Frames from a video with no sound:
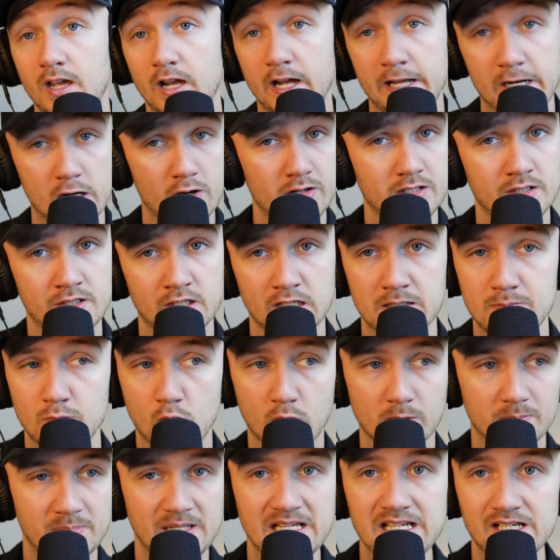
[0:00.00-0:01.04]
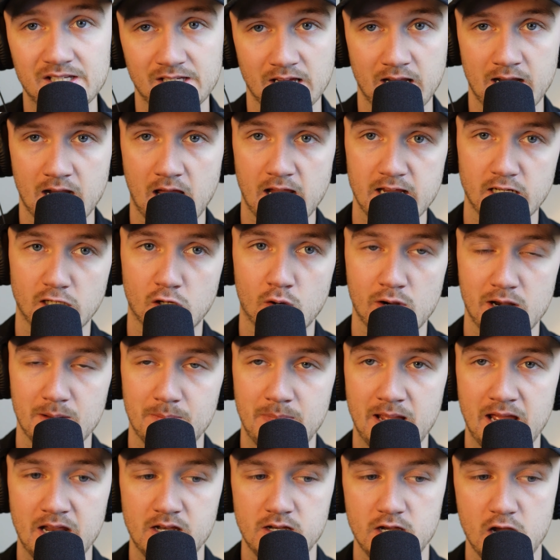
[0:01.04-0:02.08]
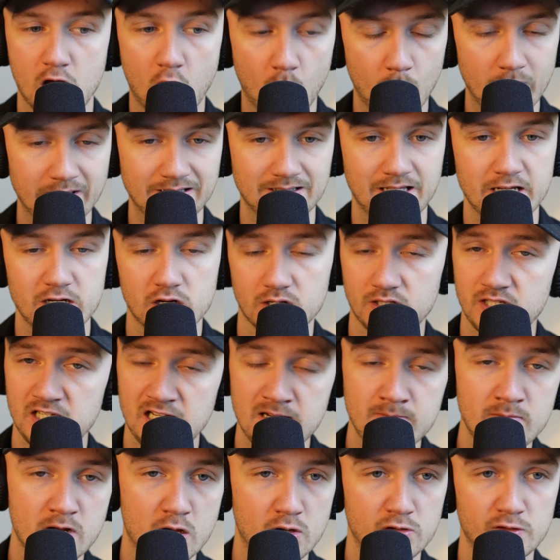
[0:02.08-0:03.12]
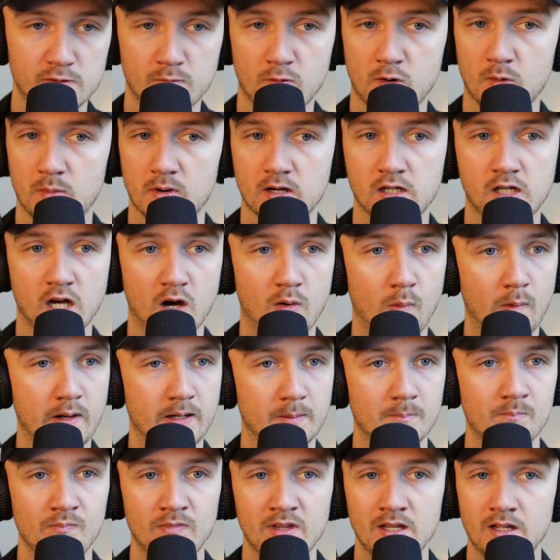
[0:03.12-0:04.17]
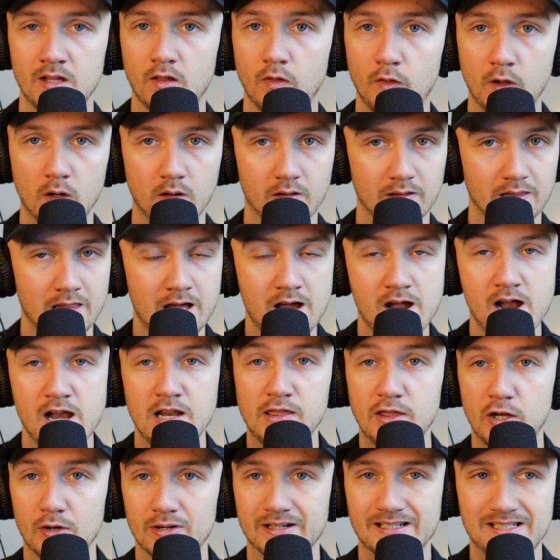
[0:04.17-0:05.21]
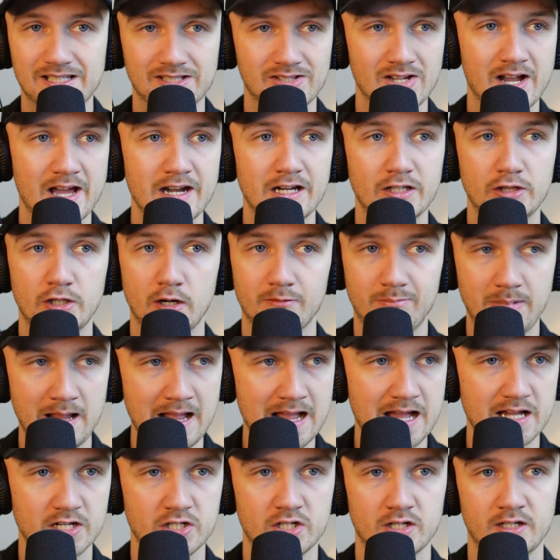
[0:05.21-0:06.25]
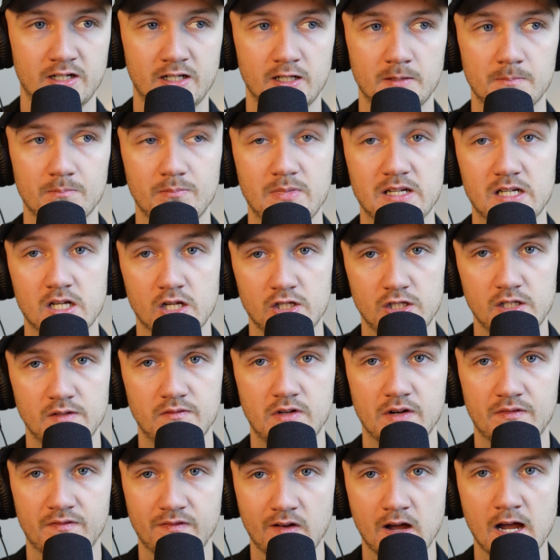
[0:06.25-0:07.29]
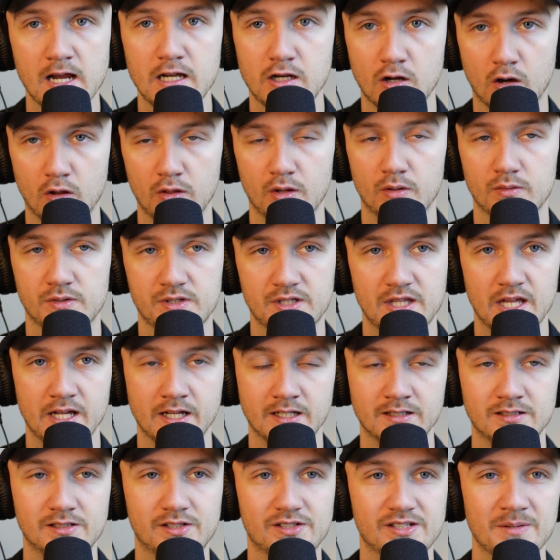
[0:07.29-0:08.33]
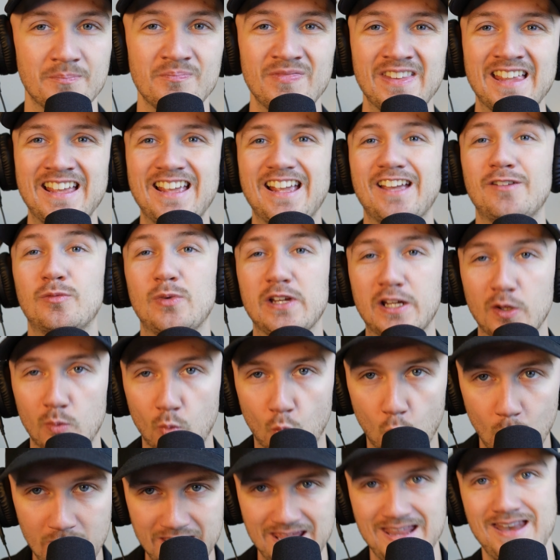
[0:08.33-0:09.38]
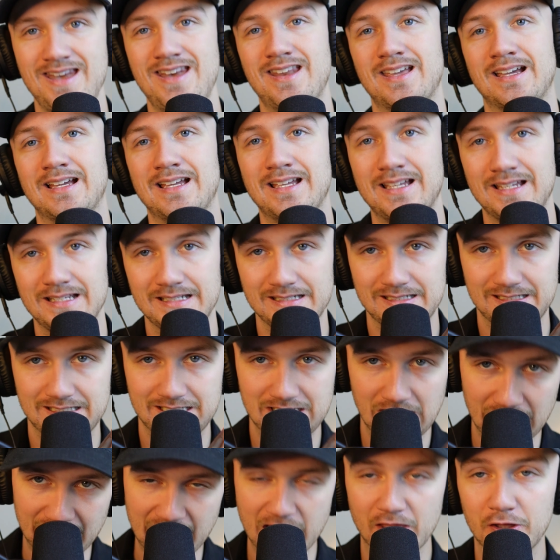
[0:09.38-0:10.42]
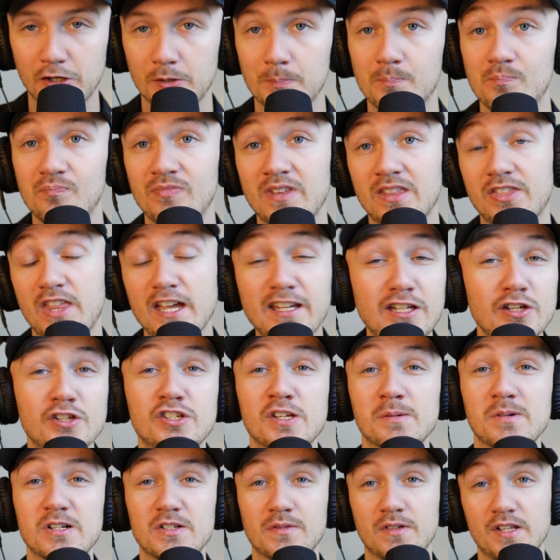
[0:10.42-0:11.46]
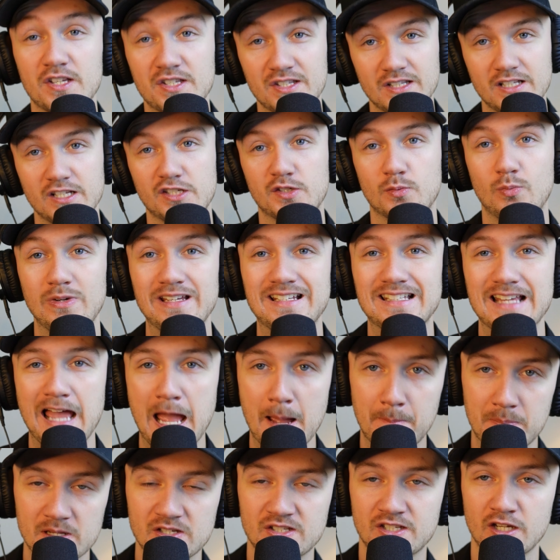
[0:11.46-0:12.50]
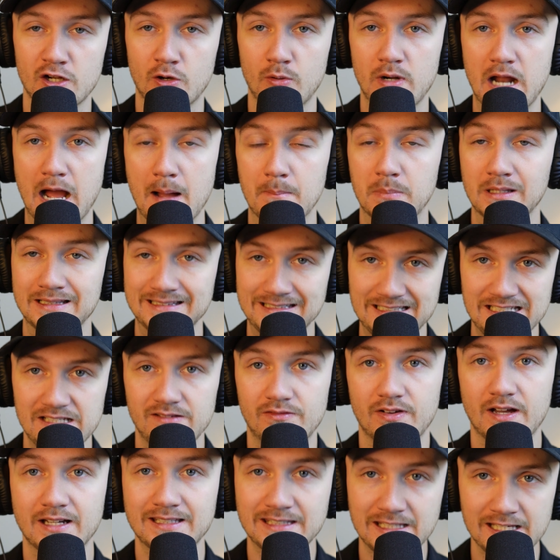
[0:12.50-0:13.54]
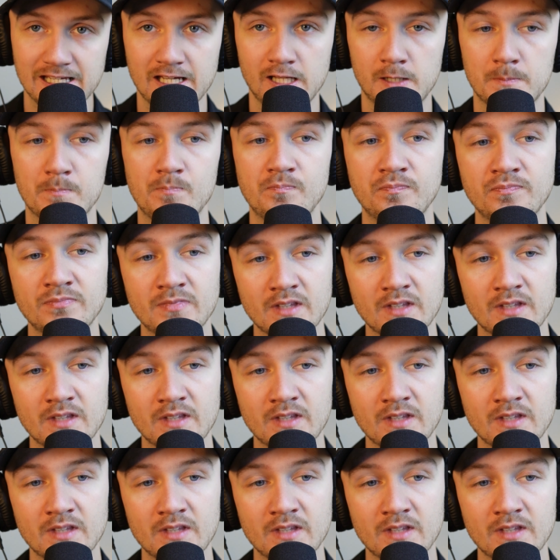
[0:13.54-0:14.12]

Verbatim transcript: and honestly, more peace at night going to bed, knowing that your team knows where we're going. They're aligned, they're excited, they're passionate because you've defined all those things and we can win together. Thank you so much for listening to this week's episode. I believe, again,